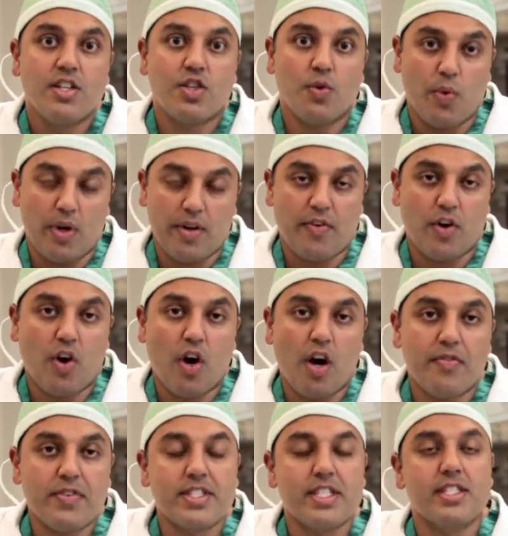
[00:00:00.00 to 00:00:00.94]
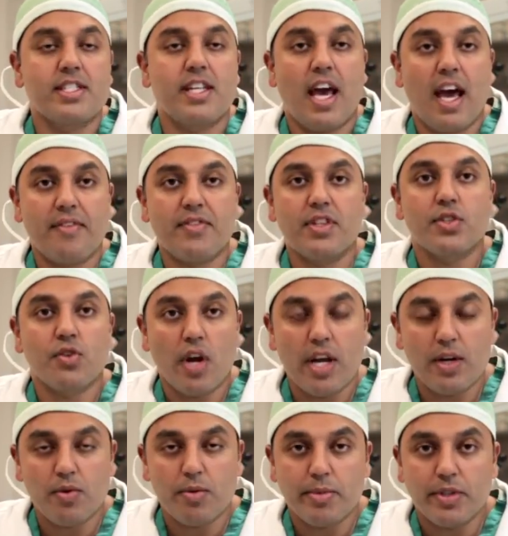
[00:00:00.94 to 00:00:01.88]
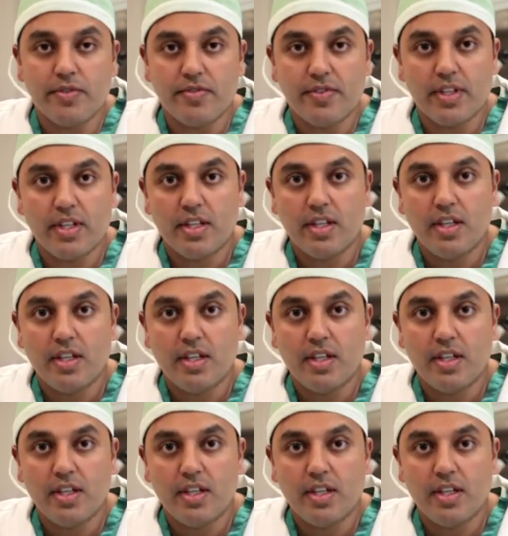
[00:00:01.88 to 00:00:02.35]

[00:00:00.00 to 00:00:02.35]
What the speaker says: to one of our offices to have the drain removed.